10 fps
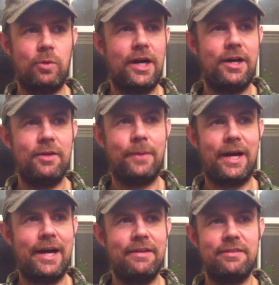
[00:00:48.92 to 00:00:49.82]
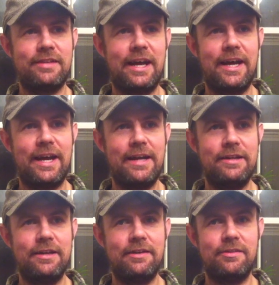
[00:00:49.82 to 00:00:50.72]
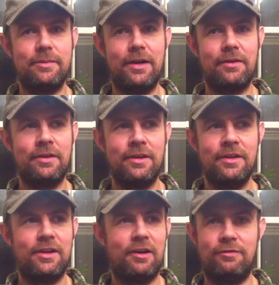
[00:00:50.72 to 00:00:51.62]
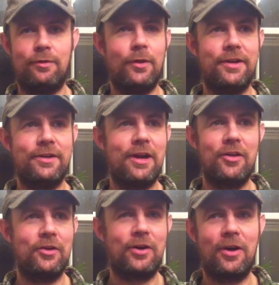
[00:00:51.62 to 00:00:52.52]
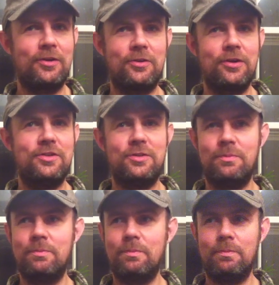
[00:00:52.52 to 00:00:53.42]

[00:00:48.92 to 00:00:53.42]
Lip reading: wild pie-in-the-sky ideas about a $400 cartridge,